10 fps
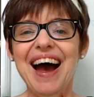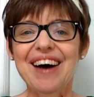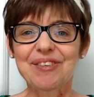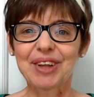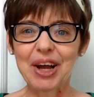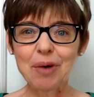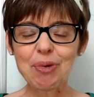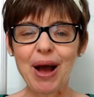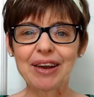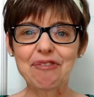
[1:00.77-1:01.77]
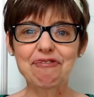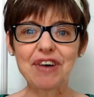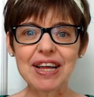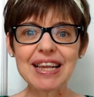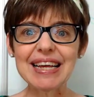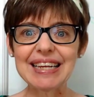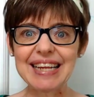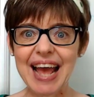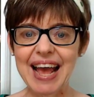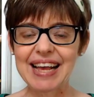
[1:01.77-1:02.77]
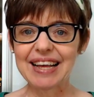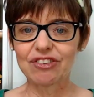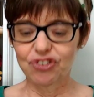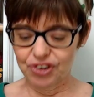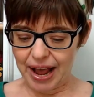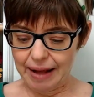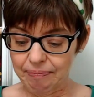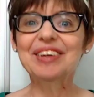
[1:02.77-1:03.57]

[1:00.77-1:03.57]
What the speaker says: Well, I hope you had a fun day yesterday.